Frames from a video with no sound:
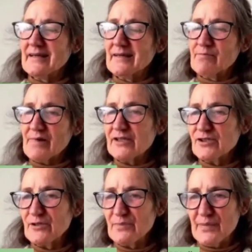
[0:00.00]
bread
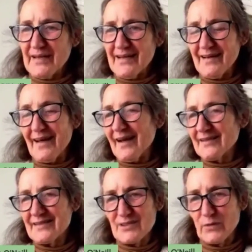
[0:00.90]
should be light
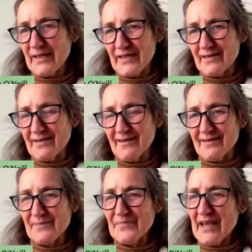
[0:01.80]
and sweet, not
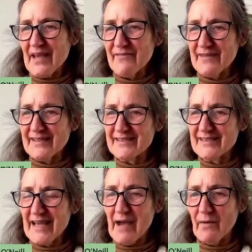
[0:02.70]
heavy and
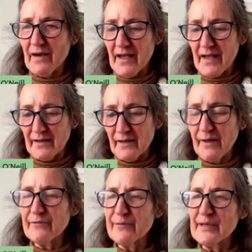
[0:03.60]
sour. And a
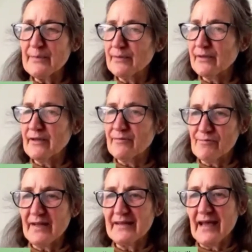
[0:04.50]
lot of people have
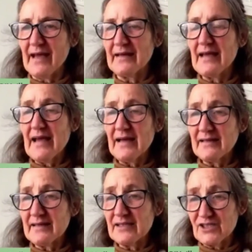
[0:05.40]
read that
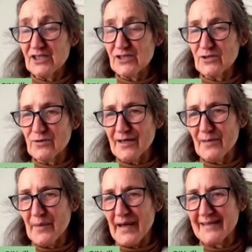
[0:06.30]
and think she's talking
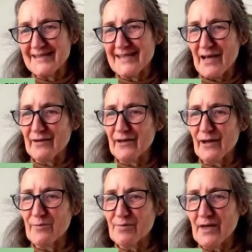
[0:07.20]
about
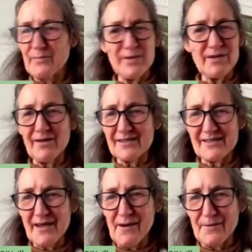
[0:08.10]
sourdough bread, but not
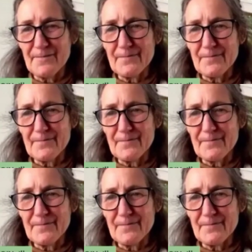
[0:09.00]
so.